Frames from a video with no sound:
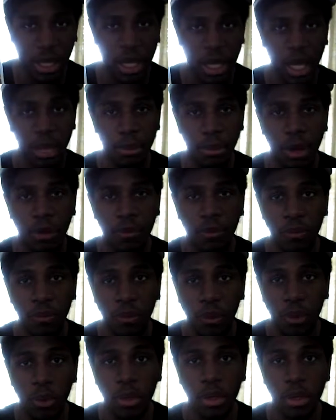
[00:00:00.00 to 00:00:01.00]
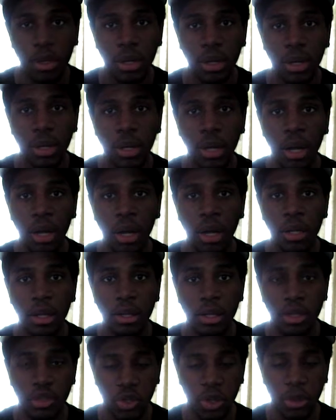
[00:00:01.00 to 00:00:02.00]
that came out for
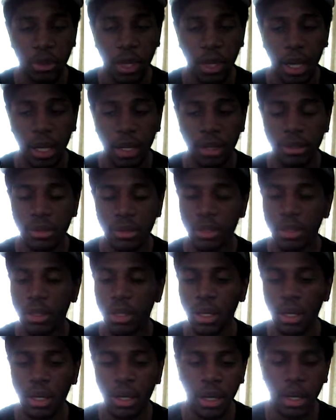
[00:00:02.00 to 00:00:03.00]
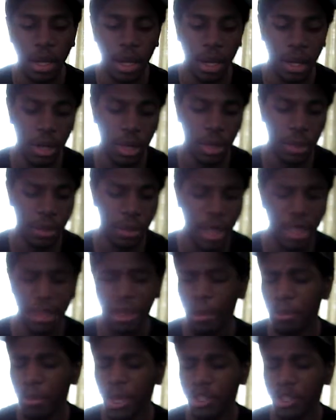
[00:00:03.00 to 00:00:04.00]
the Dreamcast.
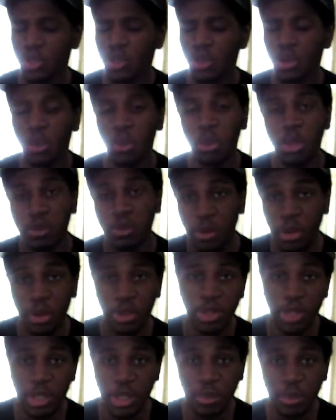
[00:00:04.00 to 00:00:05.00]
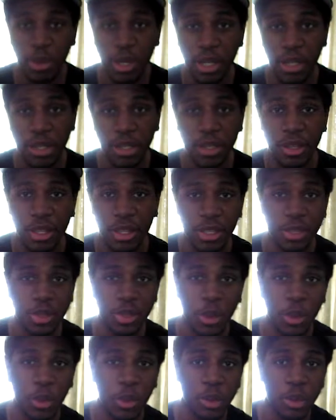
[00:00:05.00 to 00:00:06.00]
I'm not sure which version is better, this
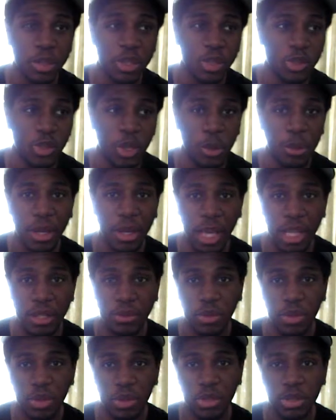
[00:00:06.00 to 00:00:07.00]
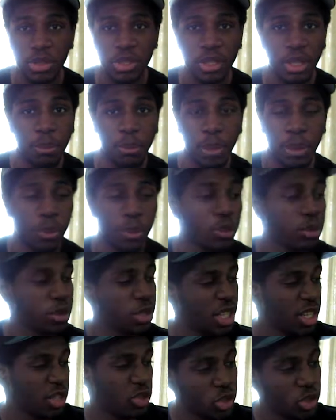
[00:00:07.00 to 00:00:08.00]
or the Dreamcast version. Some people will
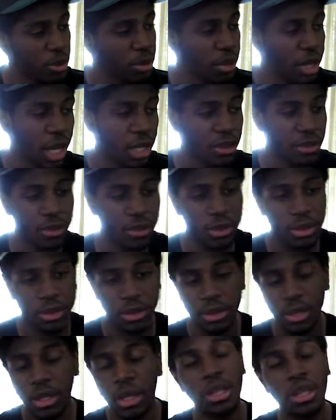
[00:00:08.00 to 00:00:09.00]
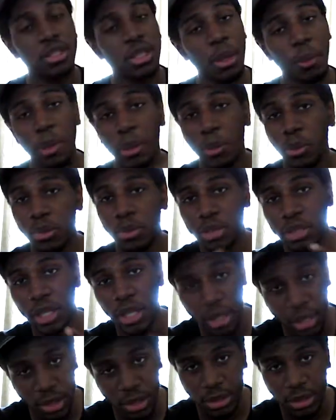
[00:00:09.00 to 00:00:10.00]
say Dreamcast version, some people will say
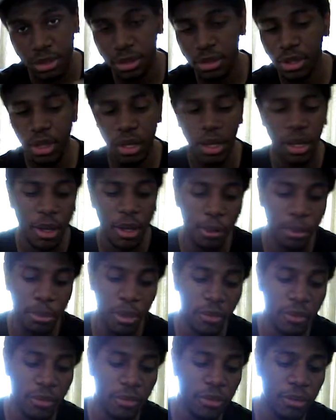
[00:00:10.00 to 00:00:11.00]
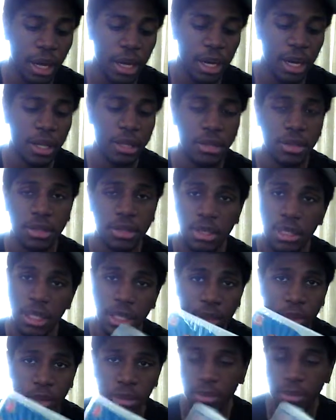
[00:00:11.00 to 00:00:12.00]
this. But for $5
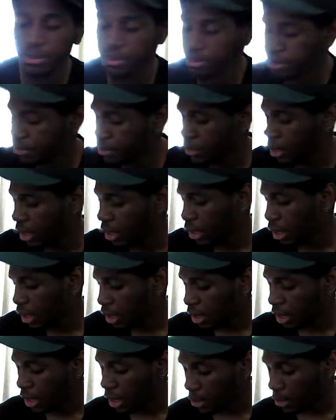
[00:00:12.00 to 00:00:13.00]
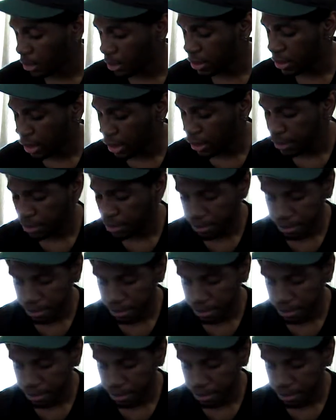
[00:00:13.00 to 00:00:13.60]
sealed, can't beat that.